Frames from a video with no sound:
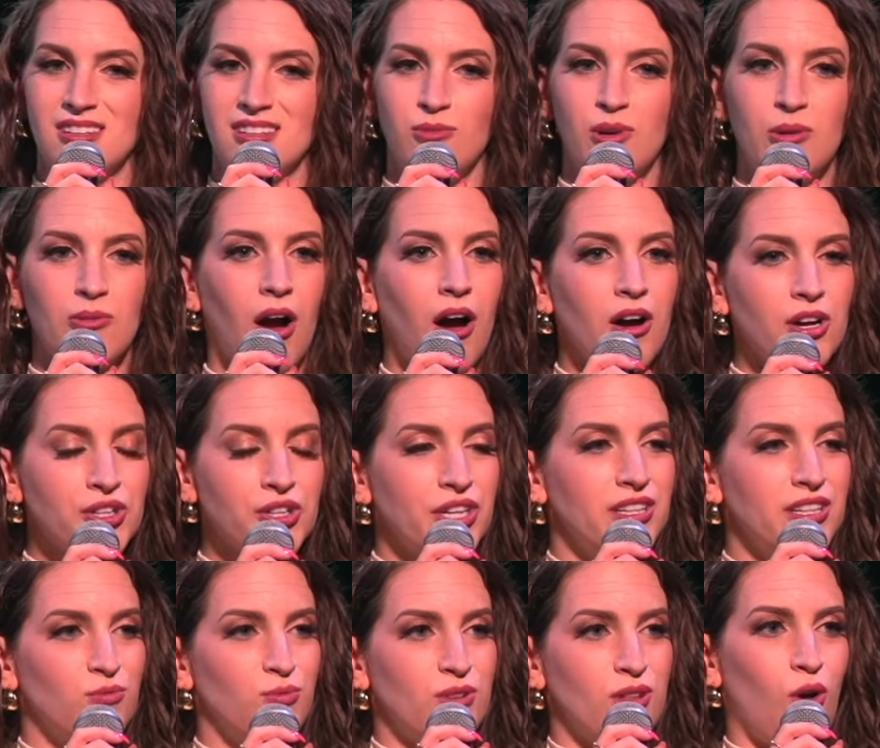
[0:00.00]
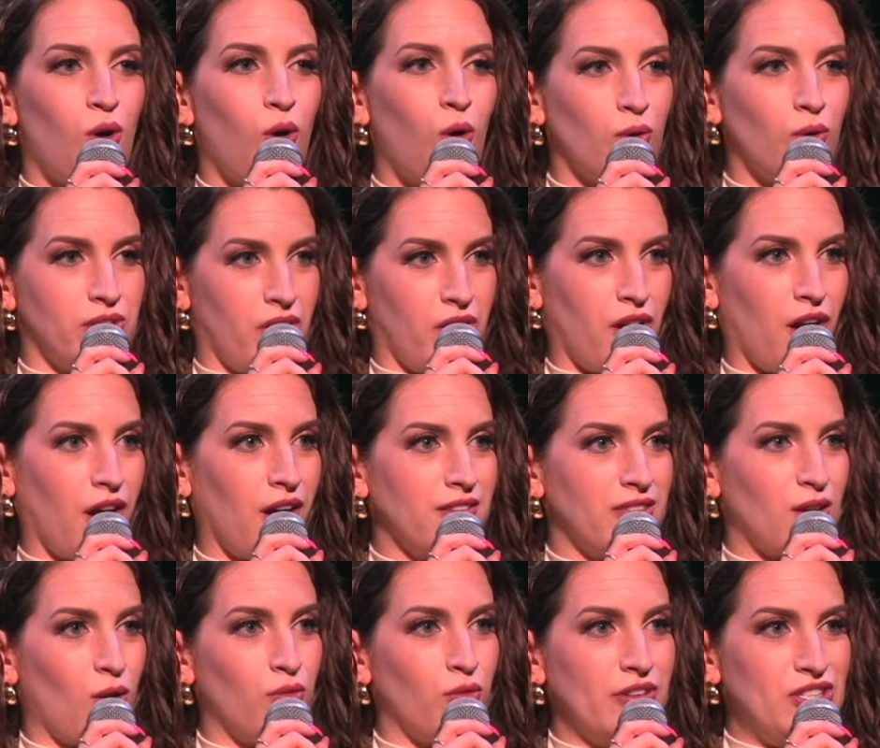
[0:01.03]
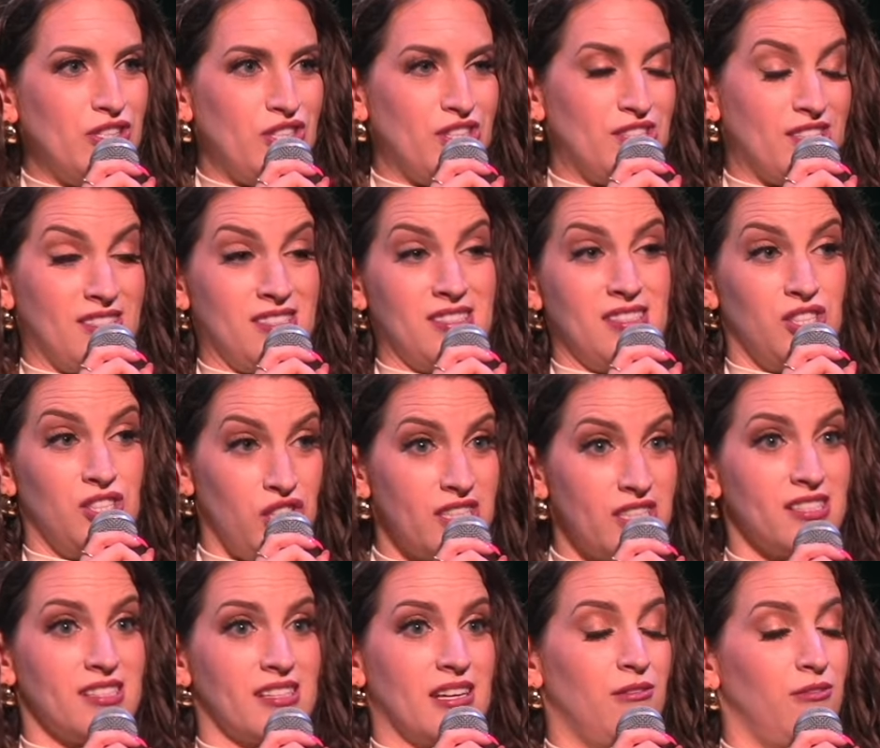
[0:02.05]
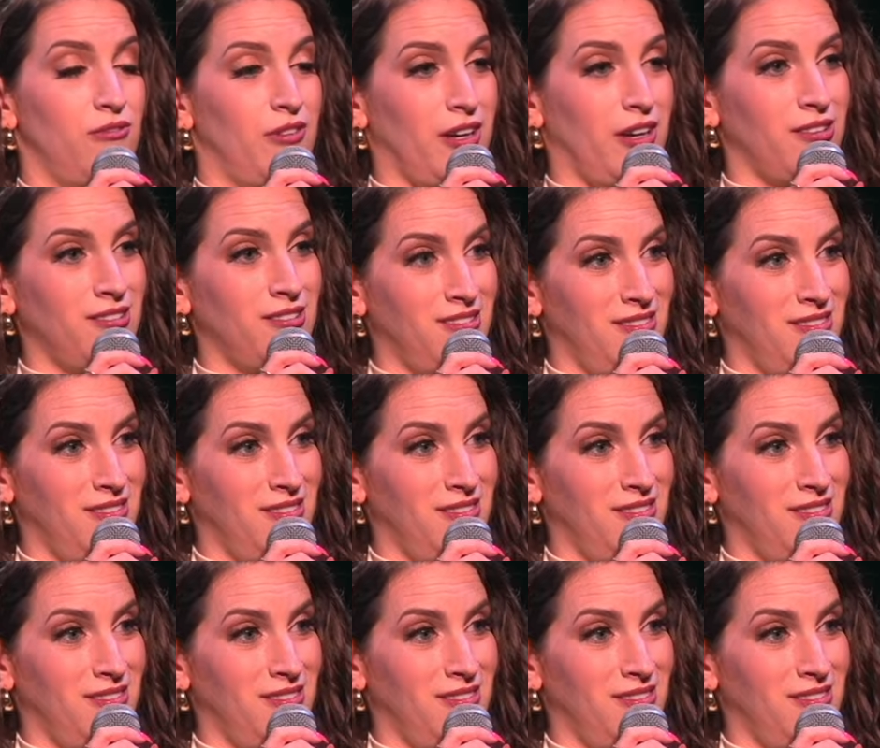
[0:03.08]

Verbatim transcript: We were all created with a hole in our heart that only Jesus can fill.